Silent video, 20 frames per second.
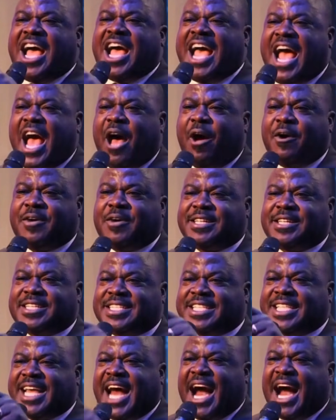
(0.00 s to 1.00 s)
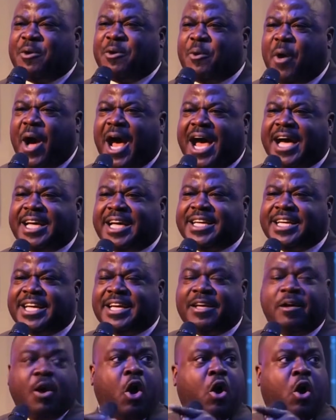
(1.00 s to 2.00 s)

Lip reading: this opportunity came, that